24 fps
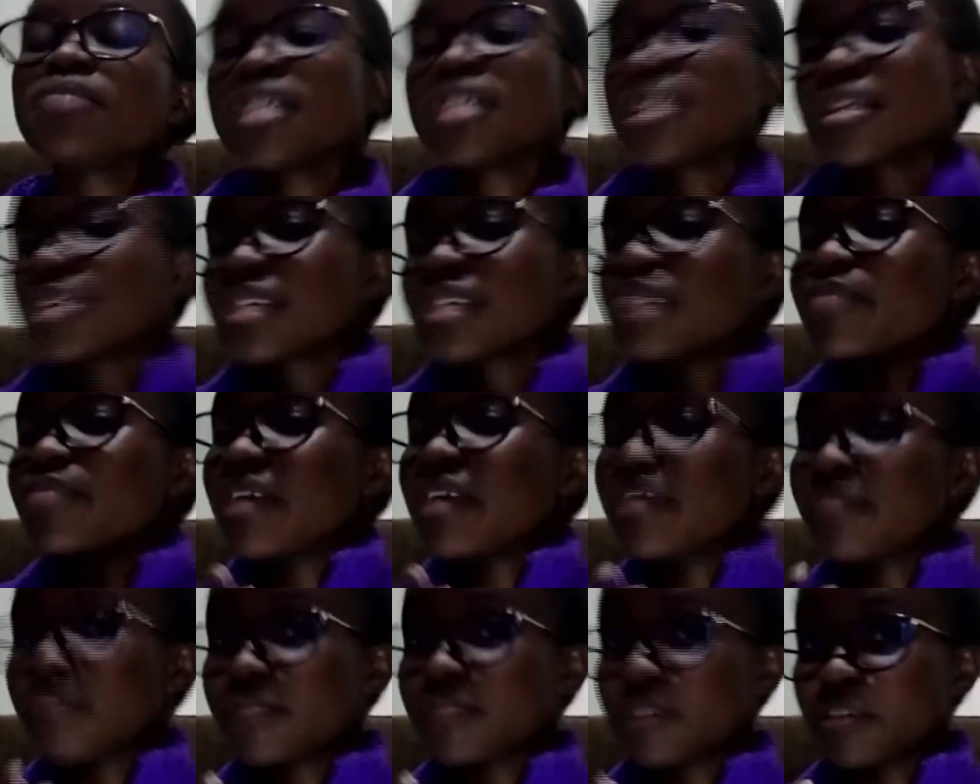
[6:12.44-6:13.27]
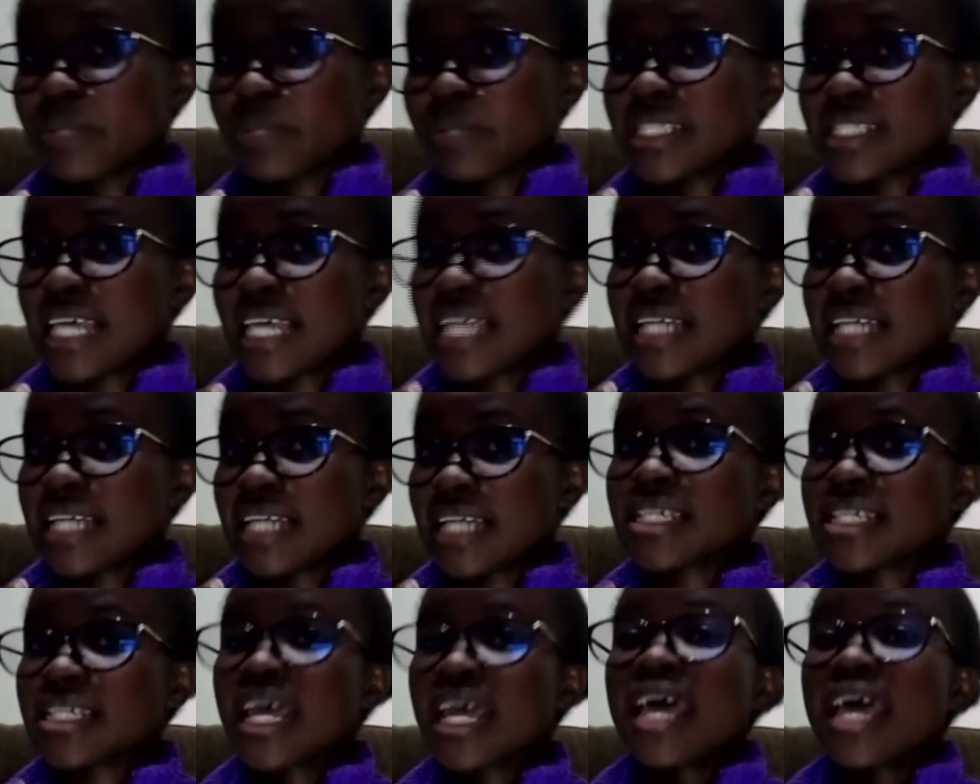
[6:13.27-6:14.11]
decrease by
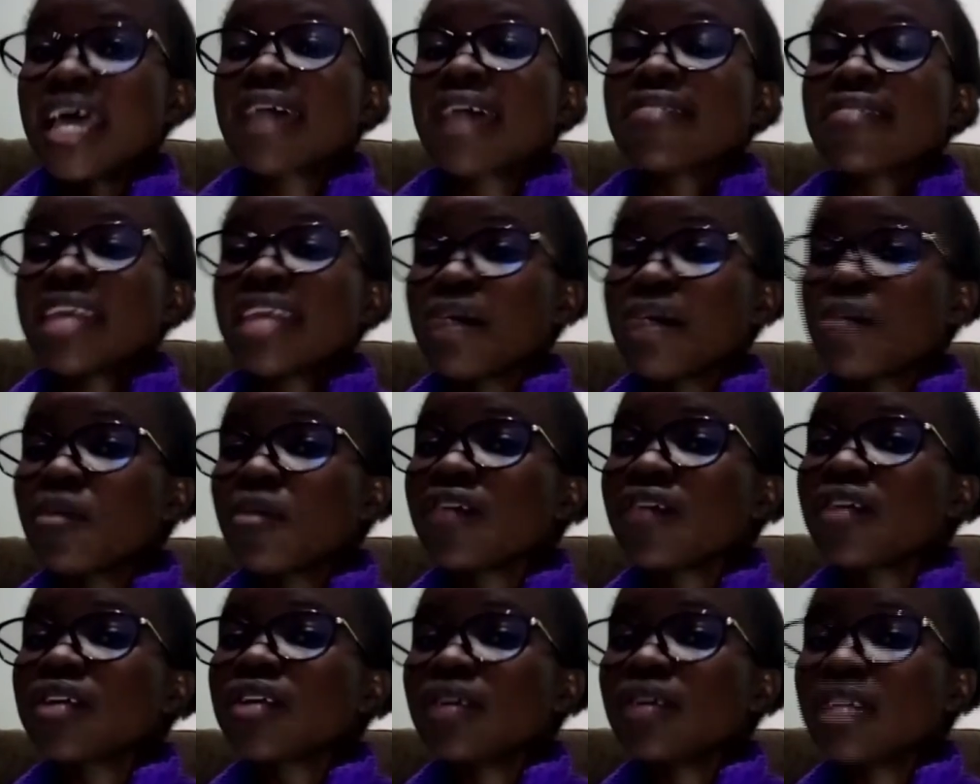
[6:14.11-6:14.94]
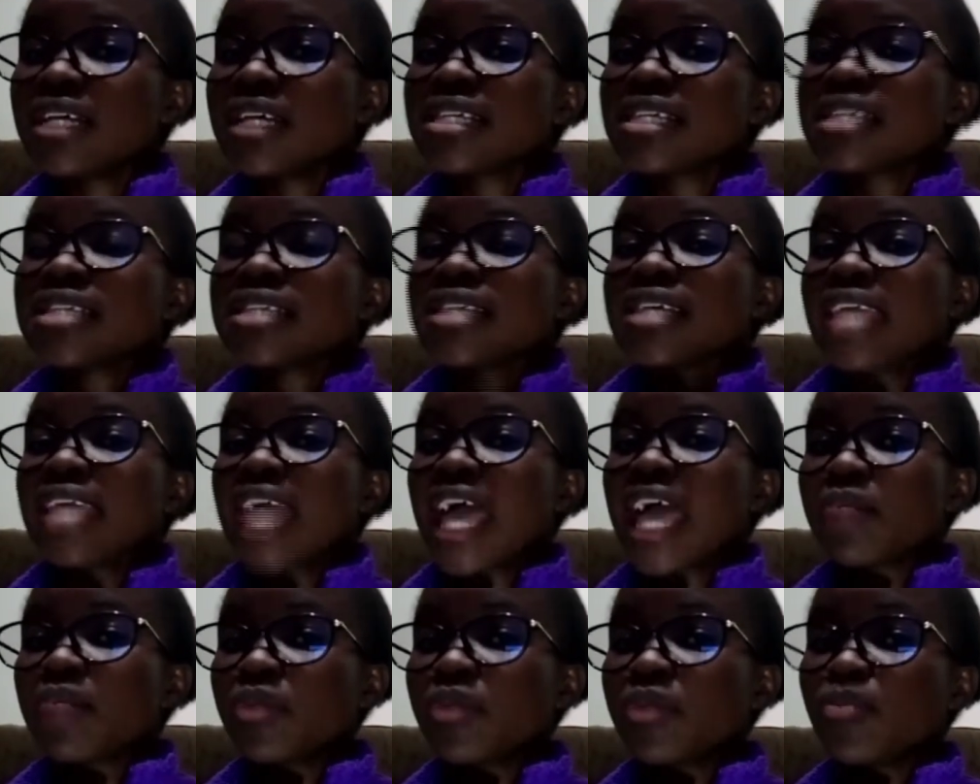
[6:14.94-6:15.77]
50% the number of adolescents and
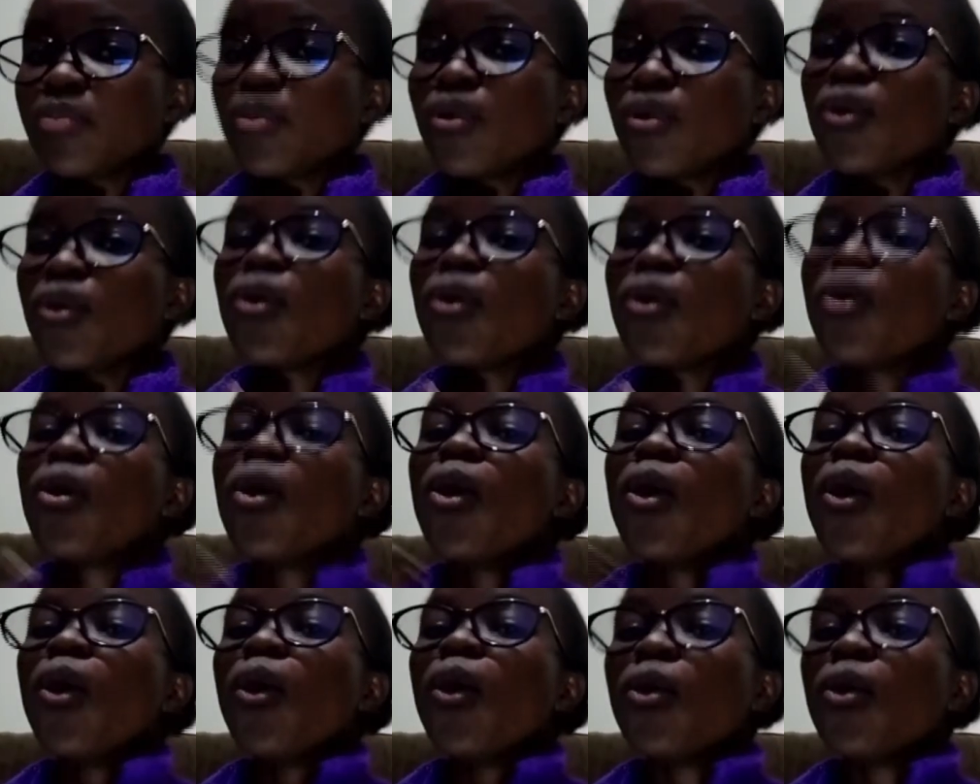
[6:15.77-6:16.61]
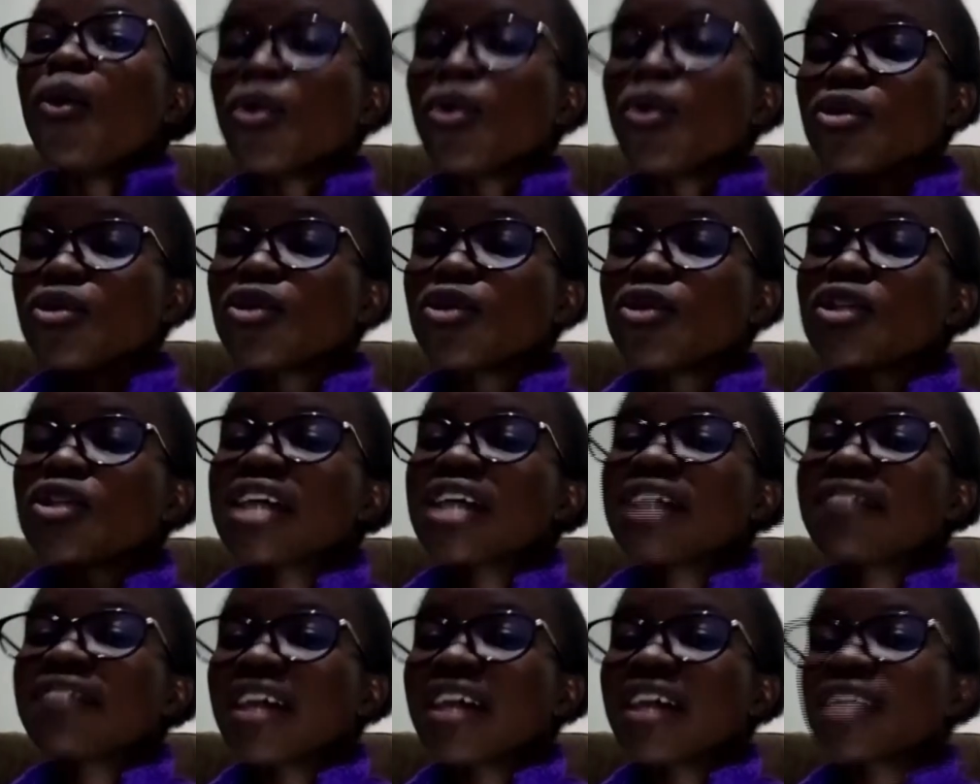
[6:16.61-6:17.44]
young people who do not
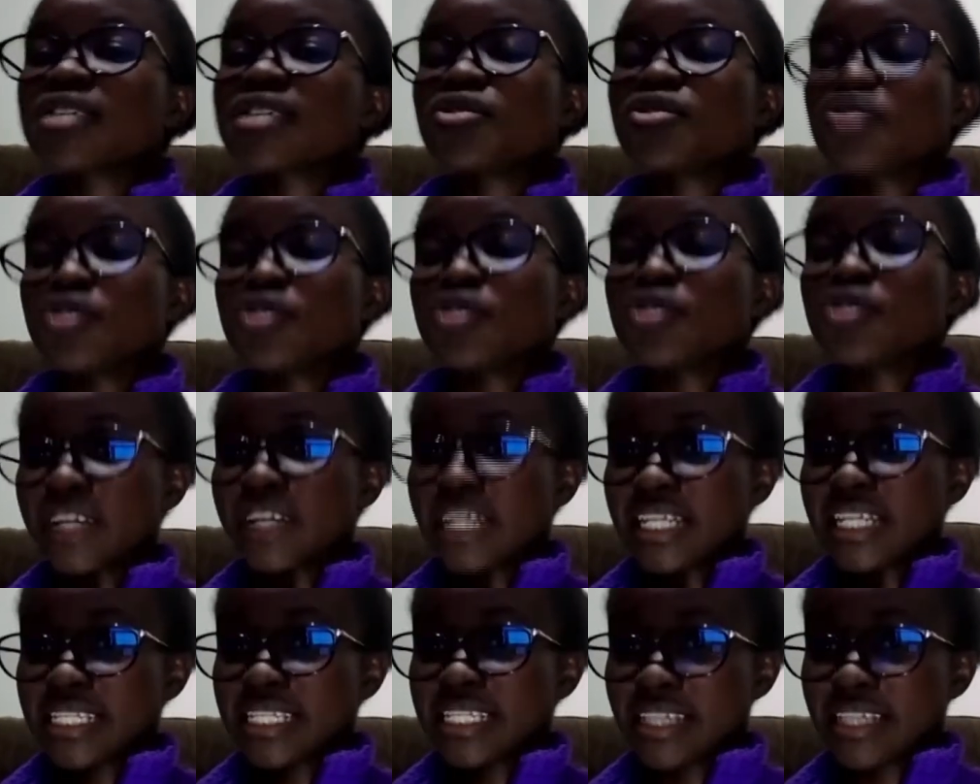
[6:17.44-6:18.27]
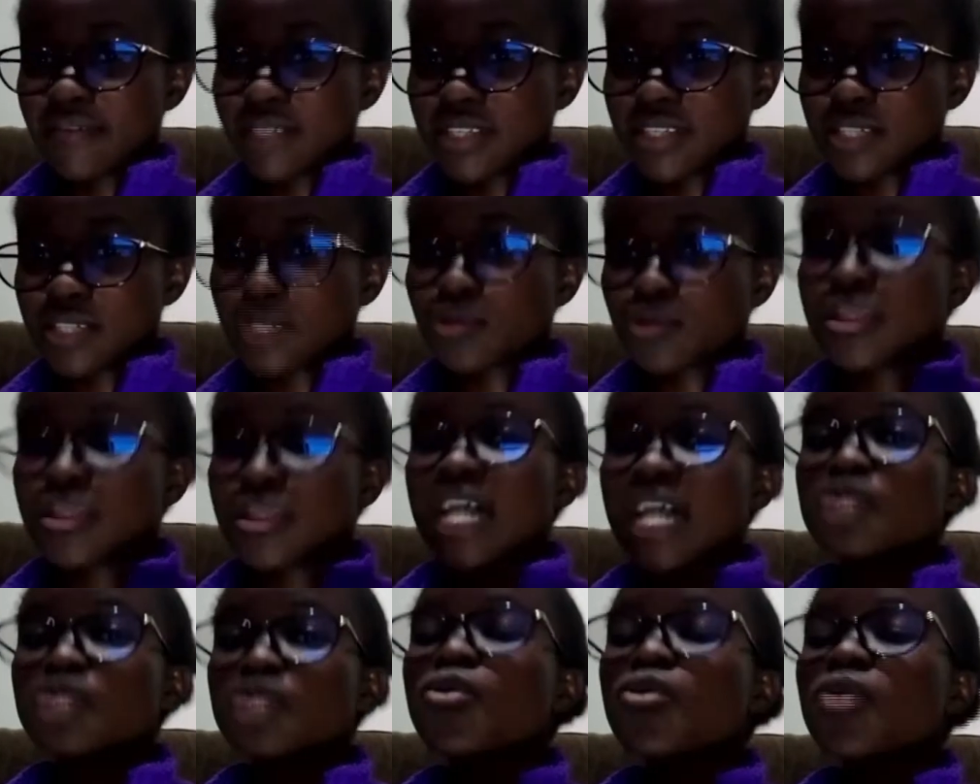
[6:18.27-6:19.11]
have access to youth-friendly services. So
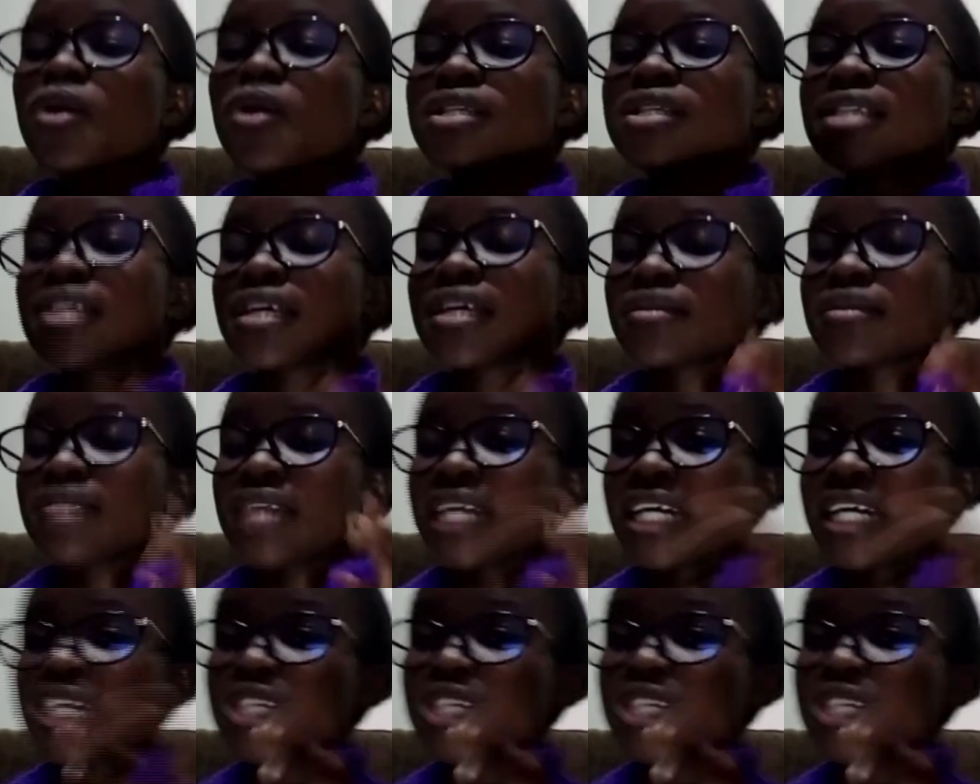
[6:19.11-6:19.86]
that was the, that